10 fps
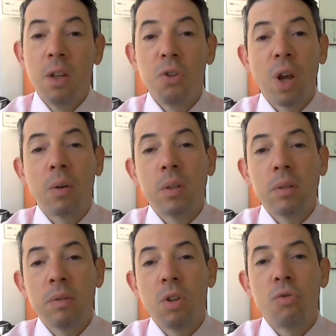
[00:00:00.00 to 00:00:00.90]
In
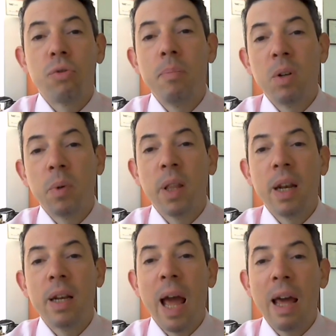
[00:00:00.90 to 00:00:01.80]
general, the
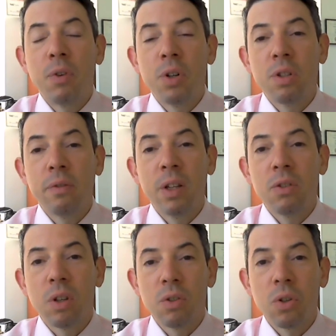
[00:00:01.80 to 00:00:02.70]
treatment-related adverse
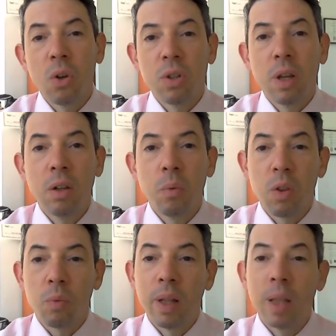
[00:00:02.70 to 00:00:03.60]
events associated
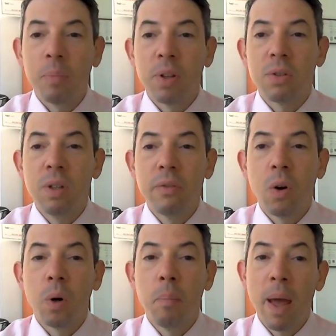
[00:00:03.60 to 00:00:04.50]
with RELA plus
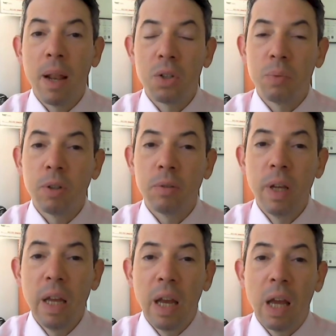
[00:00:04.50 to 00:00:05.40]
NIVO were manageable
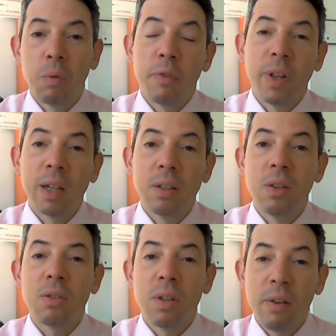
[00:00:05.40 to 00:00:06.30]
and reflected
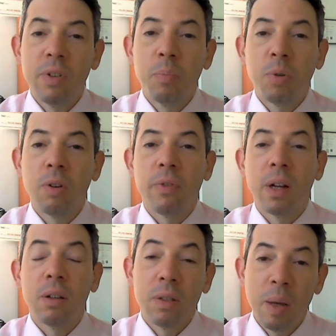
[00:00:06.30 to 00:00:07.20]
the safety
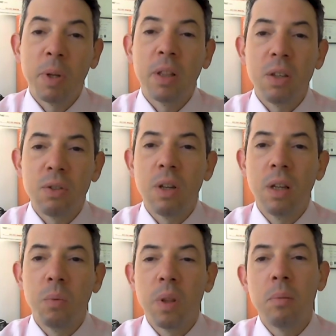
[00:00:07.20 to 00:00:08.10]
profile typically
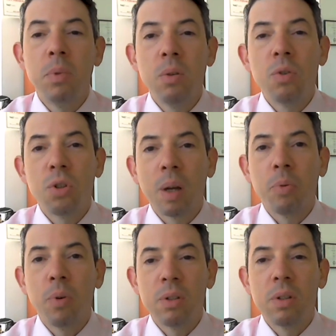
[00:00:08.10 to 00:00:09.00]
seen with immune
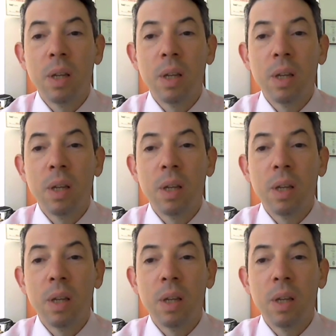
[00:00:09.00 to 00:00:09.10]
checkpoint